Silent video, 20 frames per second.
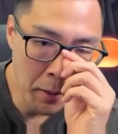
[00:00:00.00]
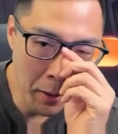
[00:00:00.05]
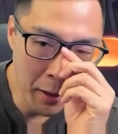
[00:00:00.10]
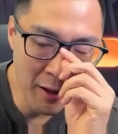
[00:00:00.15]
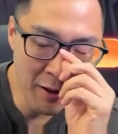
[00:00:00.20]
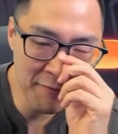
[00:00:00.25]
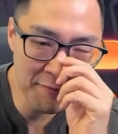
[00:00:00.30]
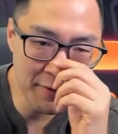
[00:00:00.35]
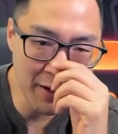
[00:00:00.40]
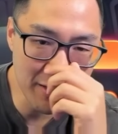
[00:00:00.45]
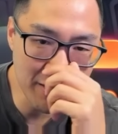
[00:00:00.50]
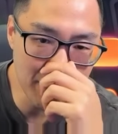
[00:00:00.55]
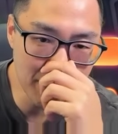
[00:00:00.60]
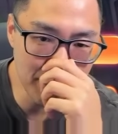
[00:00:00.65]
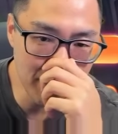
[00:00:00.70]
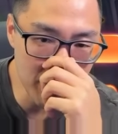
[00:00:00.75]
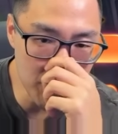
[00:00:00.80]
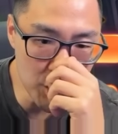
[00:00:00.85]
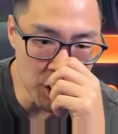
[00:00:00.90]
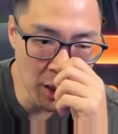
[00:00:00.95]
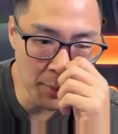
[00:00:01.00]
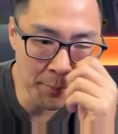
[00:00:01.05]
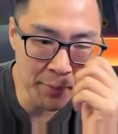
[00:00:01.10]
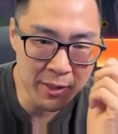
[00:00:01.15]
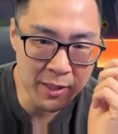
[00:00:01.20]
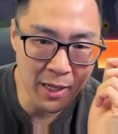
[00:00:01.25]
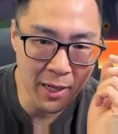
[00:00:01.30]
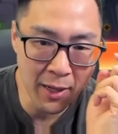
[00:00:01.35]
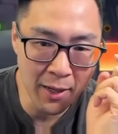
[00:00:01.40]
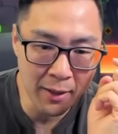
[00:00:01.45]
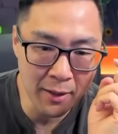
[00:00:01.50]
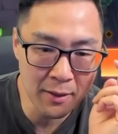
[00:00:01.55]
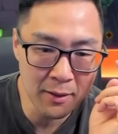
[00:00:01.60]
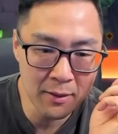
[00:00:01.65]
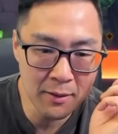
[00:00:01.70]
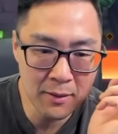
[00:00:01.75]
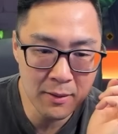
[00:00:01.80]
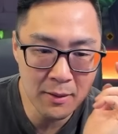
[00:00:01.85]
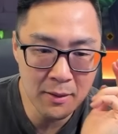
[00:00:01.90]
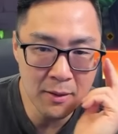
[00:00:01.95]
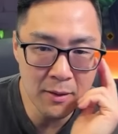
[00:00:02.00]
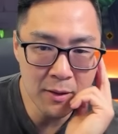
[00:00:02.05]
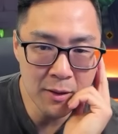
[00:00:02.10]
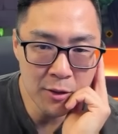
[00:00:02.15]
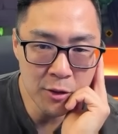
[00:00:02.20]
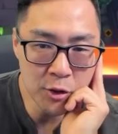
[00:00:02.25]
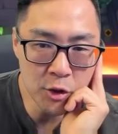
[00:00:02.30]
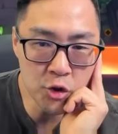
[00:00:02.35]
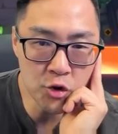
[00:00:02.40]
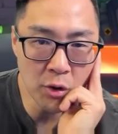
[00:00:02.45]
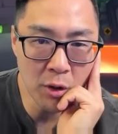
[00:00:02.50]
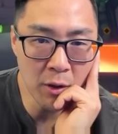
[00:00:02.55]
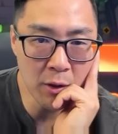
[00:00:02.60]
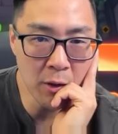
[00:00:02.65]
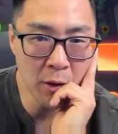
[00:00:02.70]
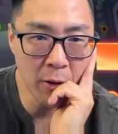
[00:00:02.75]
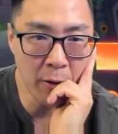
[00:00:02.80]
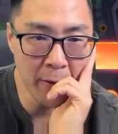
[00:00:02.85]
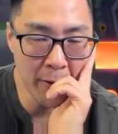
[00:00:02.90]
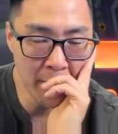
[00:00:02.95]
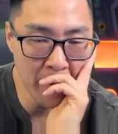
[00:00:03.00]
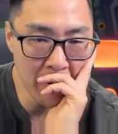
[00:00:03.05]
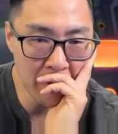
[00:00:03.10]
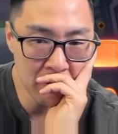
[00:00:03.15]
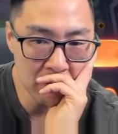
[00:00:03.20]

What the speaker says: effectively chump attack to draw a card?